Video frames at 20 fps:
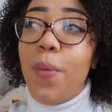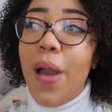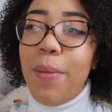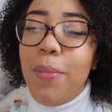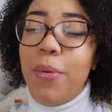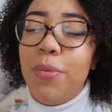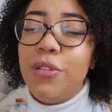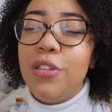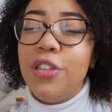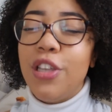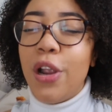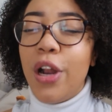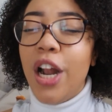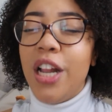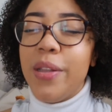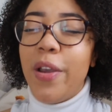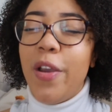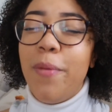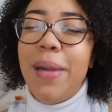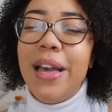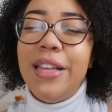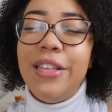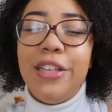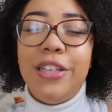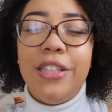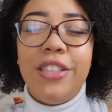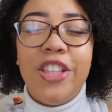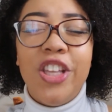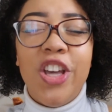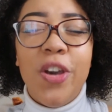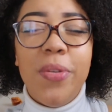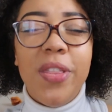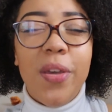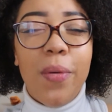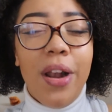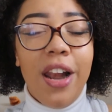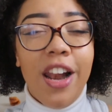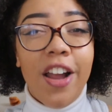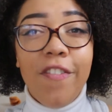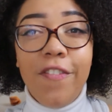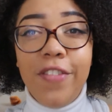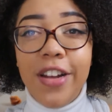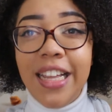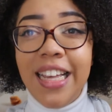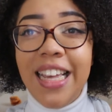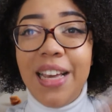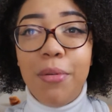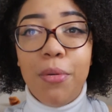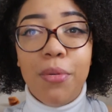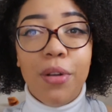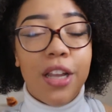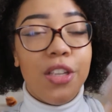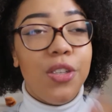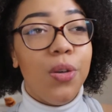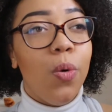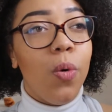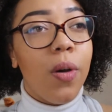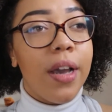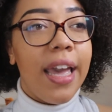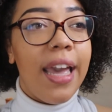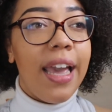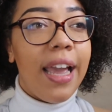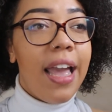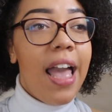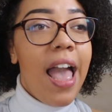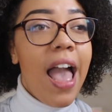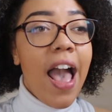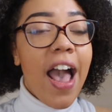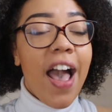And we were so close. Like, we messaged them and they were lovely and we were like talking.